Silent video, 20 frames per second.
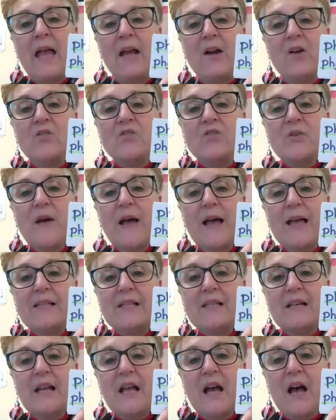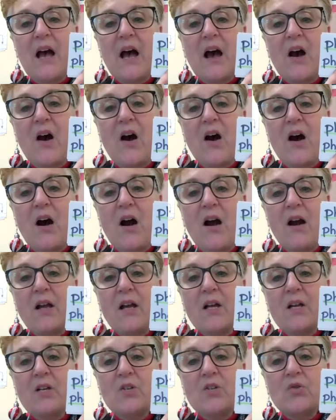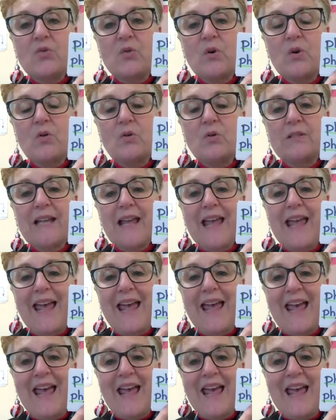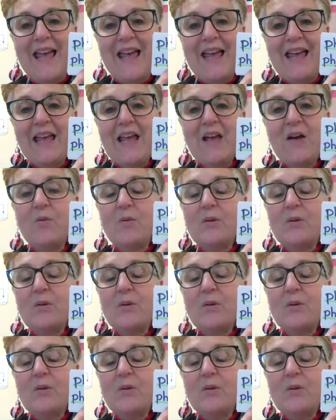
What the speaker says: It also has an R-controlled A,